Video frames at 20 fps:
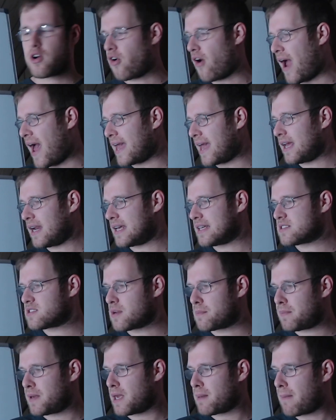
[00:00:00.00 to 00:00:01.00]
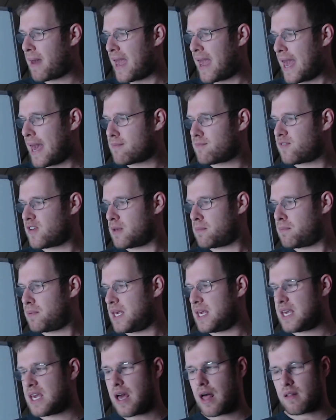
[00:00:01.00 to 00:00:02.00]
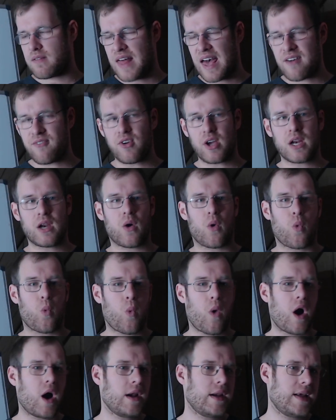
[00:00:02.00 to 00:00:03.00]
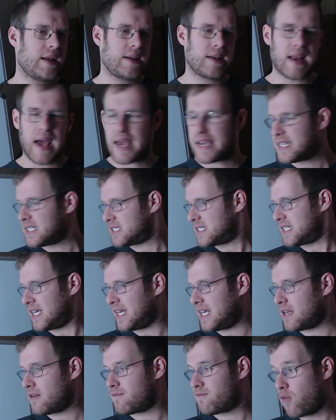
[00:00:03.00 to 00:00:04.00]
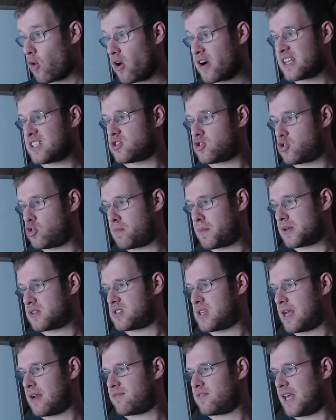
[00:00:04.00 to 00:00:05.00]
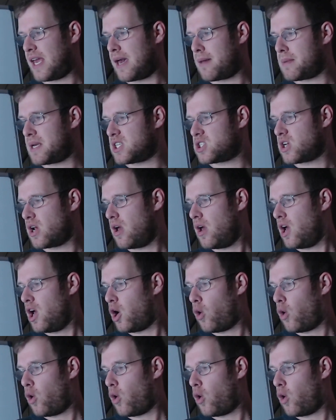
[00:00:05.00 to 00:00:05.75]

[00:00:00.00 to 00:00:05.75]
Cryin ends up being my M V P, eleven, one, and nineteen, forty-two percent of damage.